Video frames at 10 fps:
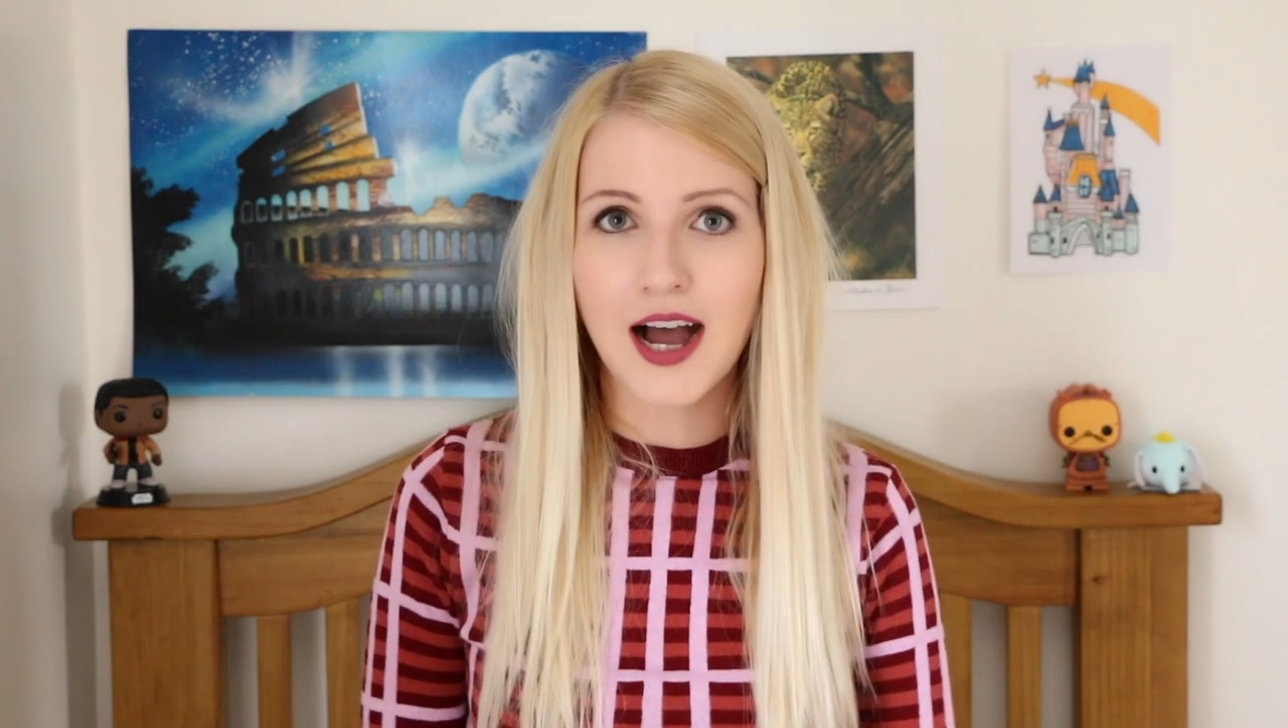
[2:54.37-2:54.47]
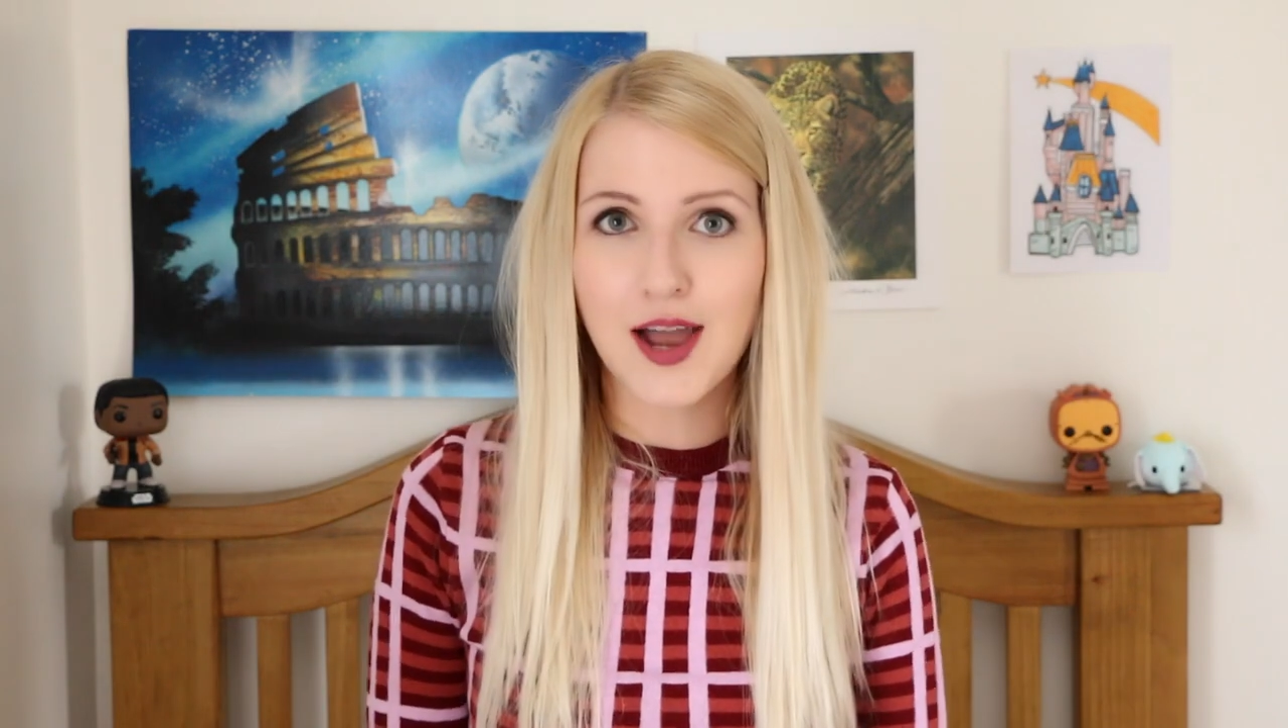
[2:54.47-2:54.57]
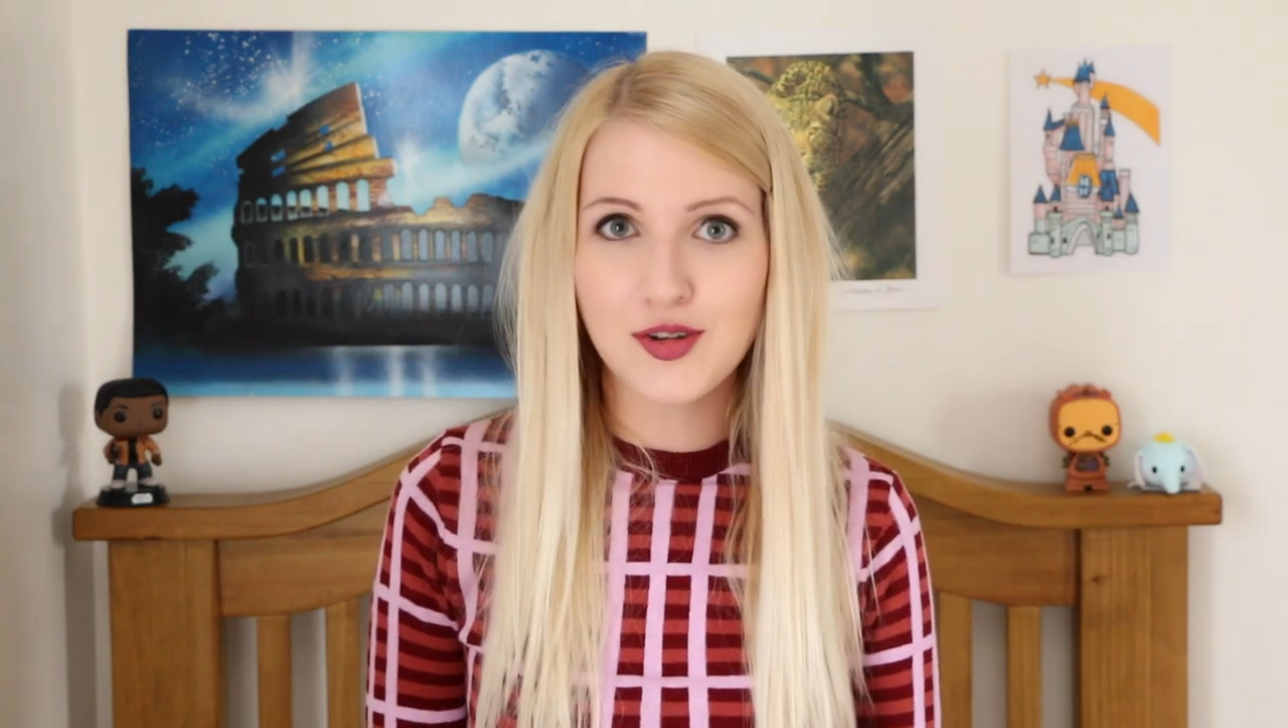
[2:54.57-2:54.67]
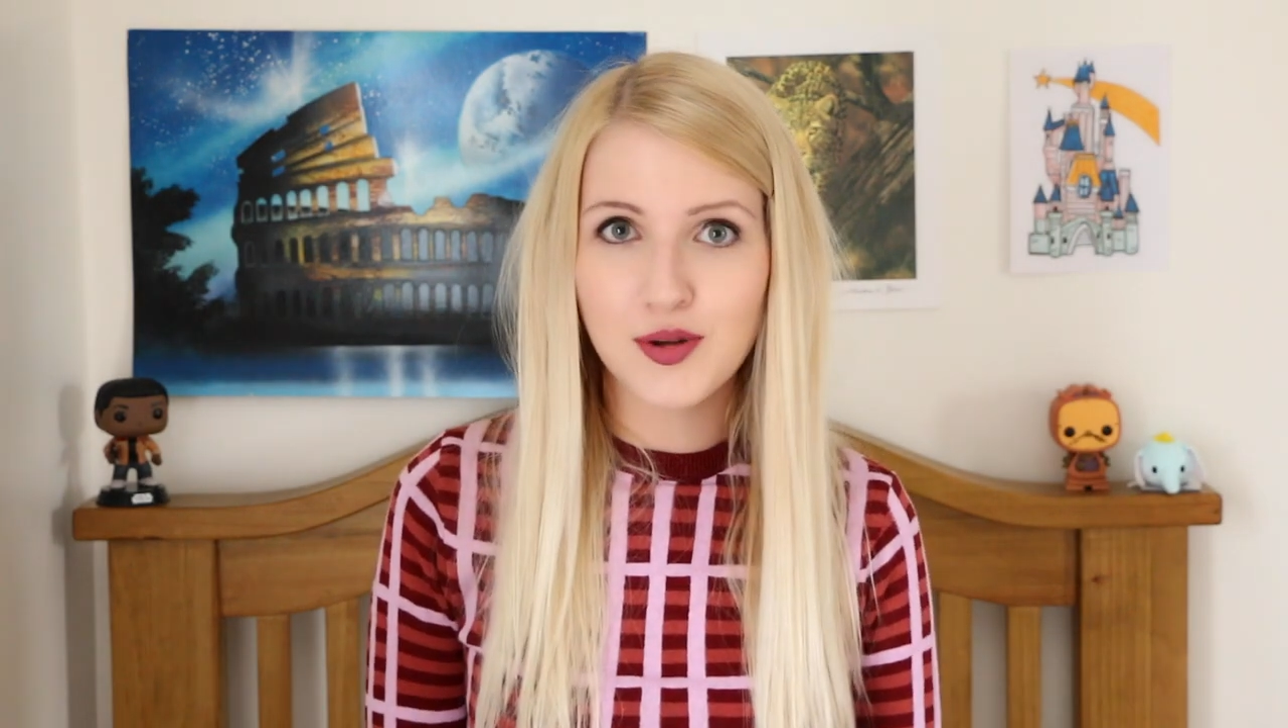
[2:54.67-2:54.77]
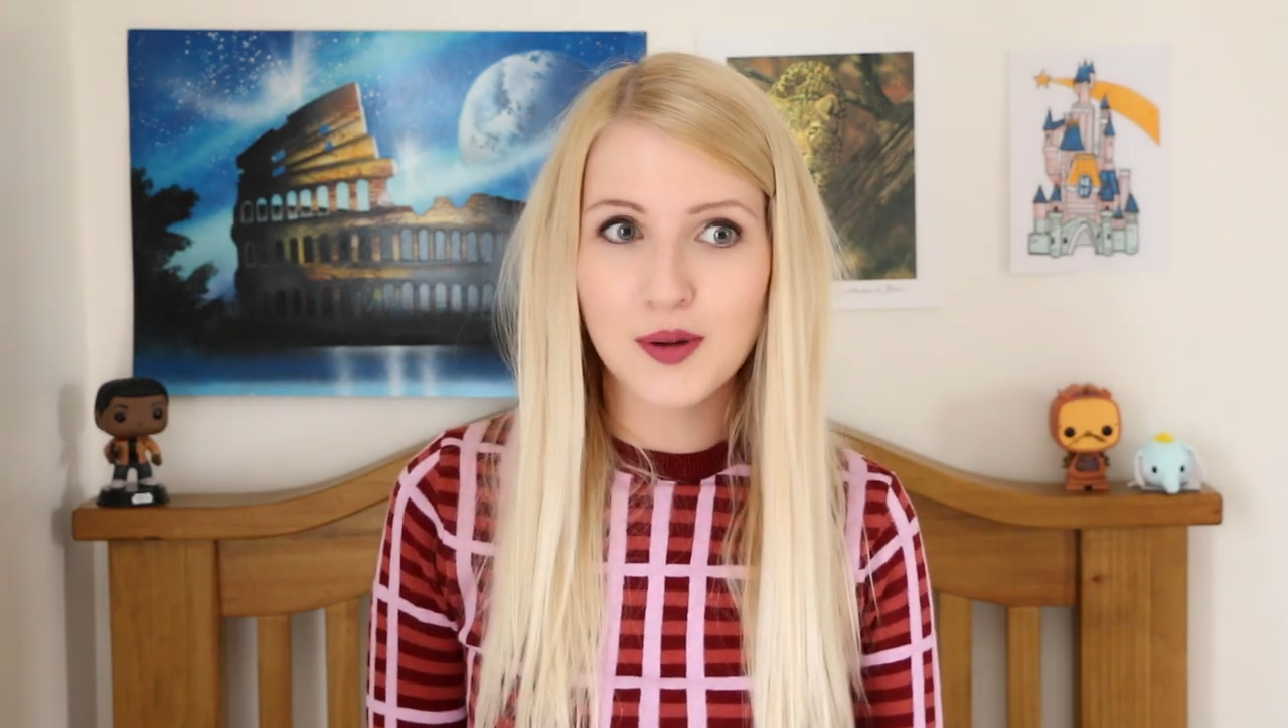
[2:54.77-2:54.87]

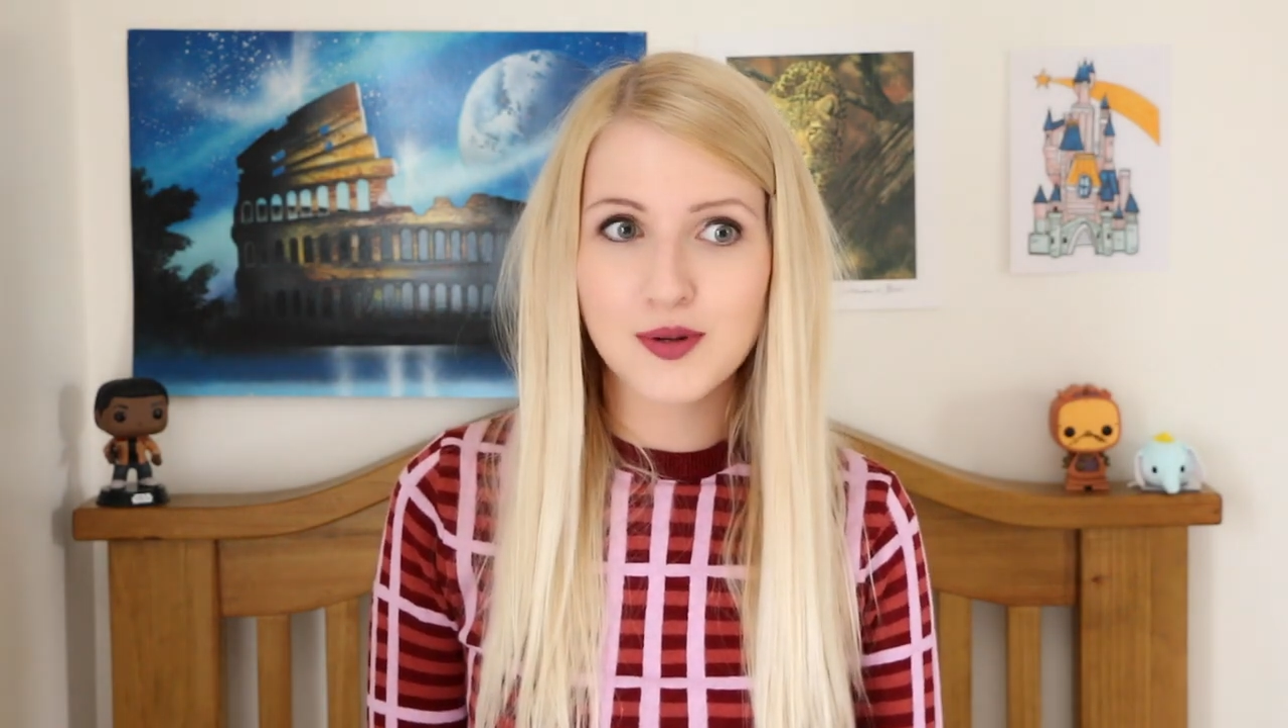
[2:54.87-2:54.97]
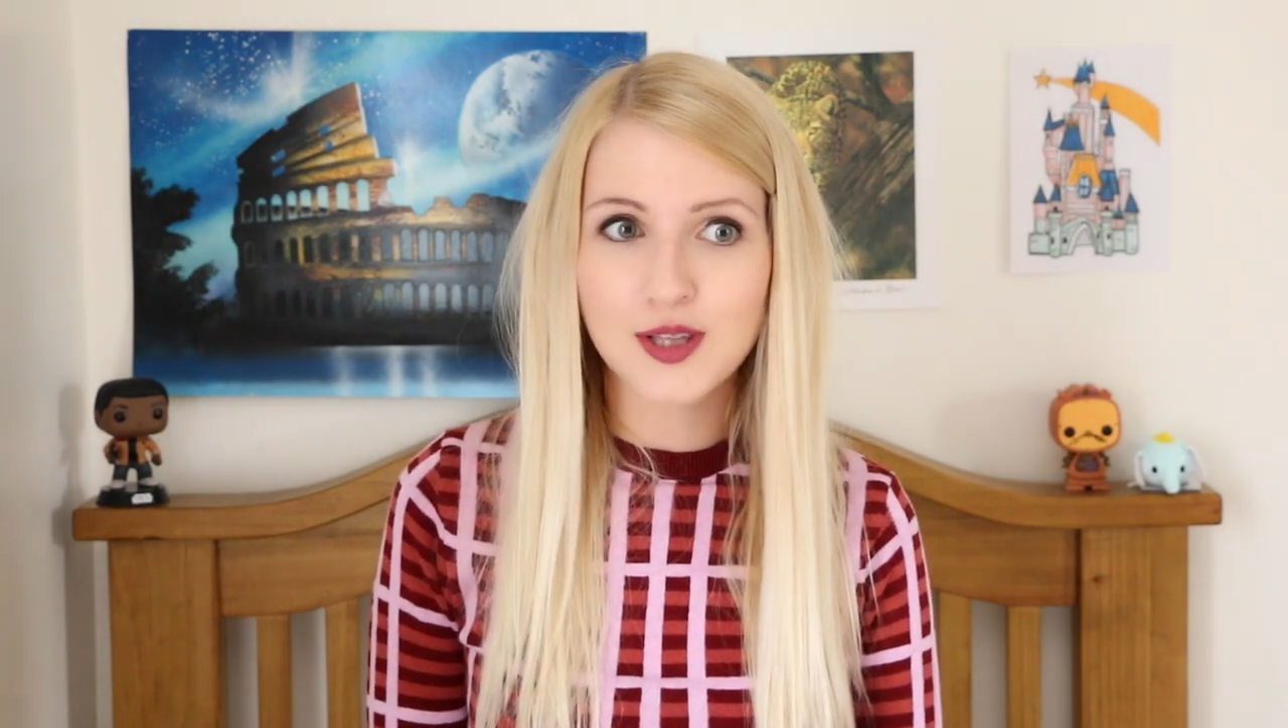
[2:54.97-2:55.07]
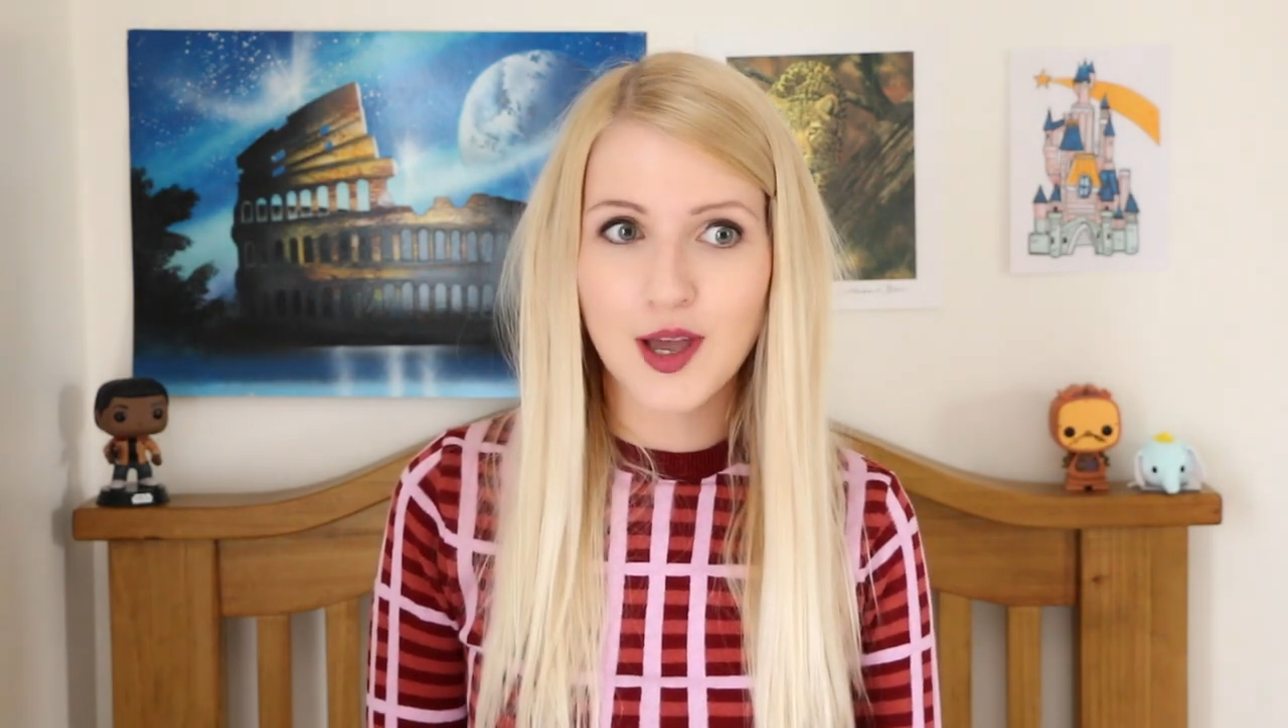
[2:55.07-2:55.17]
I knew it was